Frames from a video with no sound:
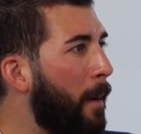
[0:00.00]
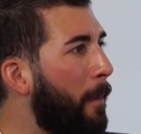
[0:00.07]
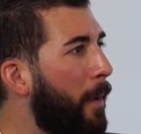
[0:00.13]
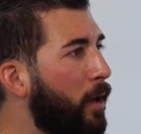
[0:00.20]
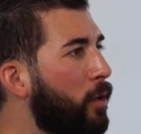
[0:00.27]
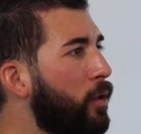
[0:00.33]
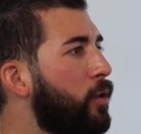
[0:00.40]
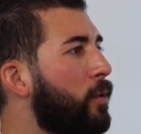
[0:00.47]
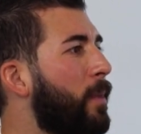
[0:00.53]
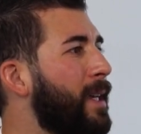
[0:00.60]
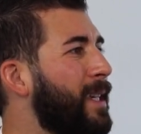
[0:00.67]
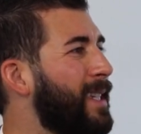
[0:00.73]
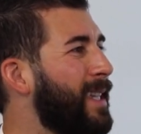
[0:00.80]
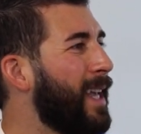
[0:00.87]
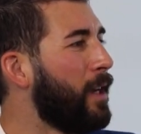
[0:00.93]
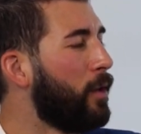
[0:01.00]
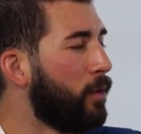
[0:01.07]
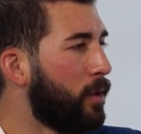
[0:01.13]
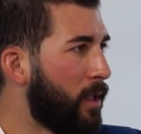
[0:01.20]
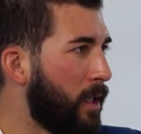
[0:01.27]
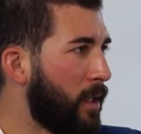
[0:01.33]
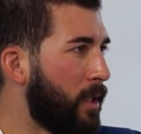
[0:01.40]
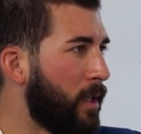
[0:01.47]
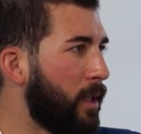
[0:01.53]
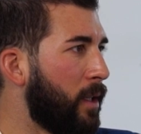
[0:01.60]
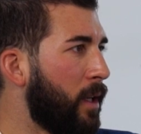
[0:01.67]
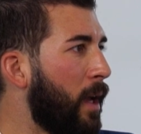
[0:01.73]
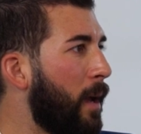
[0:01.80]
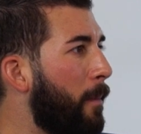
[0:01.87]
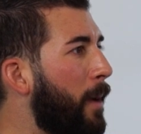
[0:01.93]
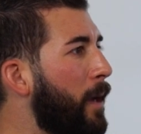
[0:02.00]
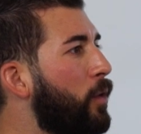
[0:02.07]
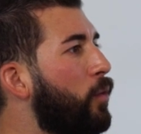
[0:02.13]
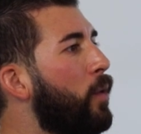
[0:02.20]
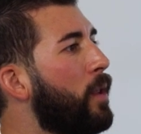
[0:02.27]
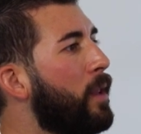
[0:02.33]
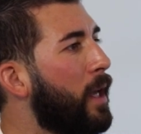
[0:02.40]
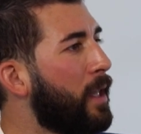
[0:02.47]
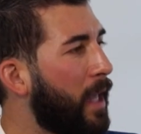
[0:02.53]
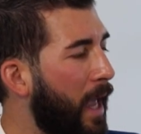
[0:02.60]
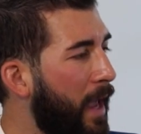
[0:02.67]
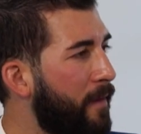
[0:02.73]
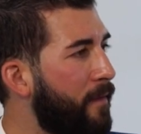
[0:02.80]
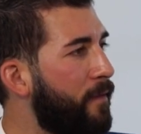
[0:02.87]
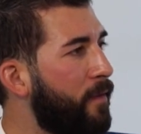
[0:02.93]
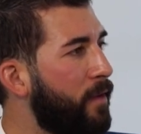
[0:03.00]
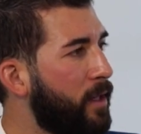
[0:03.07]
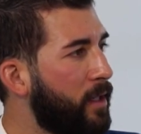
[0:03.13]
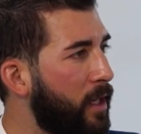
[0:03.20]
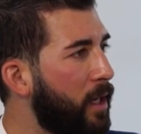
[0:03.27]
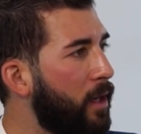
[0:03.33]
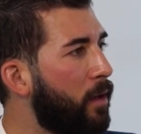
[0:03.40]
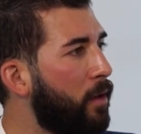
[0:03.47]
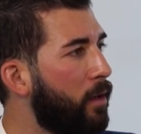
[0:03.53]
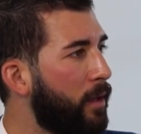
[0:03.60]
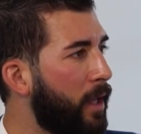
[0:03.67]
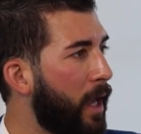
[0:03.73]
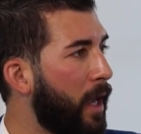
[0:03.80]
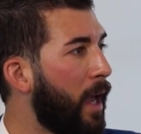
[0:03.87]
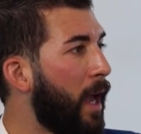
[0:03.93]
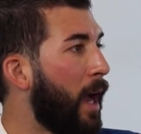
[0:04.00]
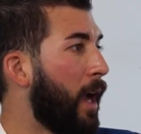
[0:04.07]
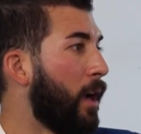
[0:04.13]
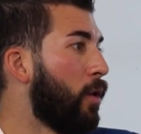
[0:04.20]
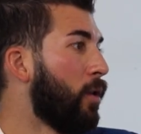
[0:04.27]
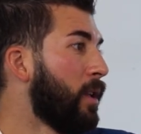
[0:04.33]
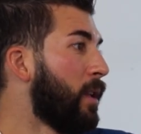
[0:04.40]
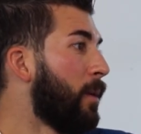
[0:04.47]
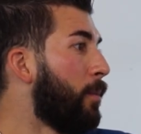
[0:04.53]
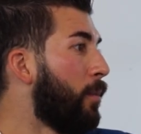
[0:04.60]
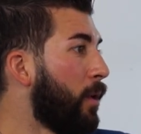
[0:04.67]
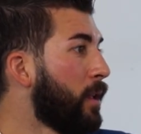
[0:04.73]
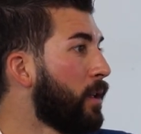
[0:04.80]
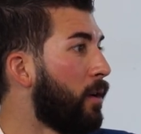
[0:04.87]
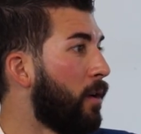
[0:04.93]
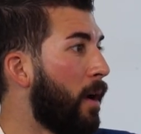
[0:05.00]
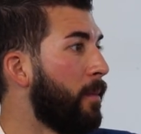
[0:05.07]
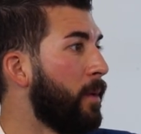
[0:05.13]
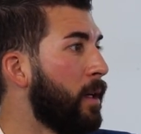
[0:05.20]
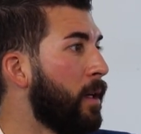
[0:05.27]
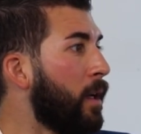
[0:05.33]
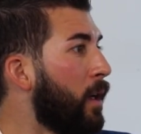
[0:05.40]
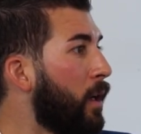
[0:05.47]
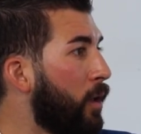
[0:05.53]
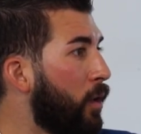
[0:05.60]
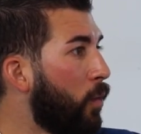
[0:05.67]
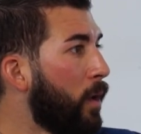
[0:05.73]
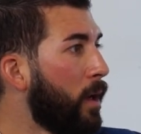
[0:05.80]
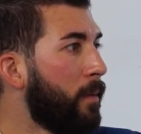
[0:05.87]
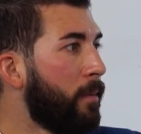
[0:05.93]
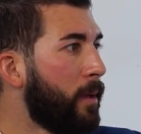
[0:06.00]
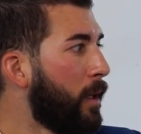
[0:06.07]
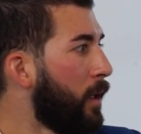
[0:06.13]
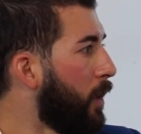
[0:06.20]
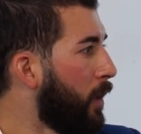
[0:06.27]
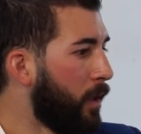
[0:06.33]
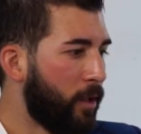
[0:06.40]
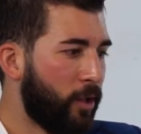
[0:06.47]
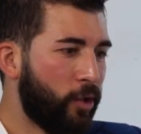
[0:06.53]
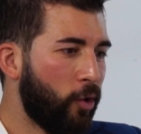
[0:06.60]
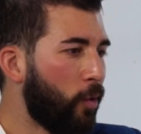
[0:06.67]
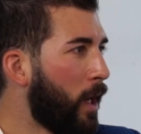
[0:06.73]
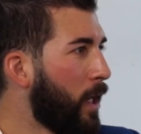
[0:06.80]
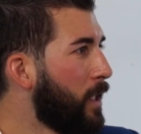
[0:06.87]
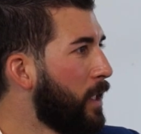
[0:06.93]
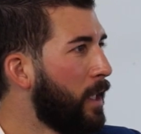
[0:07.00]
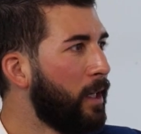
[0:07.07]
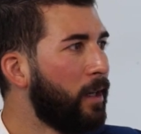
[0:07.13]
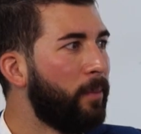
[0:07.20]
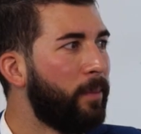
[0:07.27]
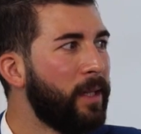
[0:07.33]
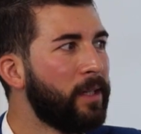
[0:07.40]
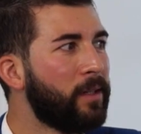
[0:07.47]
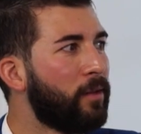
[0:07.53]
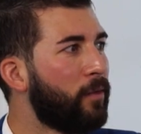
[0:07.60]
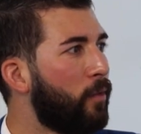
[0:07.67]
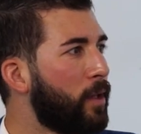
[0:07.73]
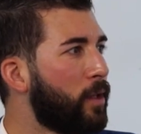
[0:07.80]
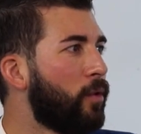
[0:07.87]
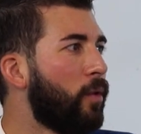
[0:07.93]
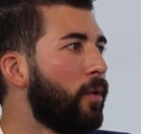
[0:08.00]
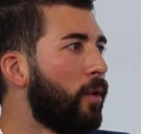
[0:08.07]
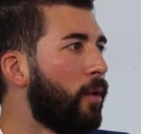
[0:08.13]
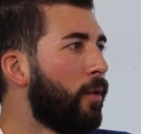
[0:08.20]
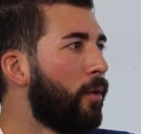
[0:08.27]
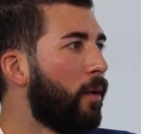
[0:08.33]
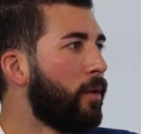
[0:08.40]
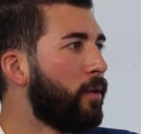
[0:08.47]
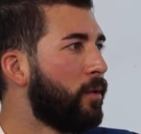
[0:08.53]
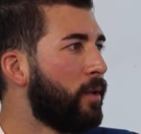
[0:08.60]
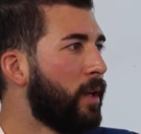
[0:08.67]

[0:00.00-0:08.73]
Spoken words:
but also by staying consistent, by doing that every single day. I call it the breadcrumbing. You want to be showcasing little pieces of what's going on throughout your